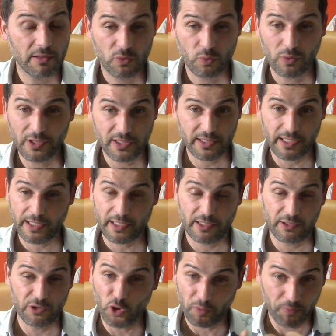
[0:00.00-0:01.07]
to understand
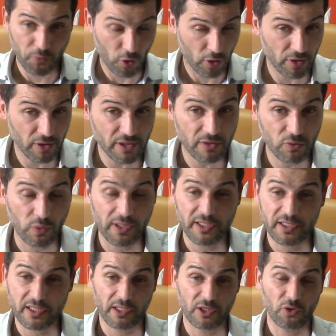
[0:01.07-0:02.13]
your product, to
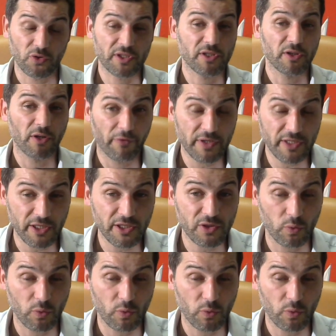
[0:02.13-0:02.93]
understand your services,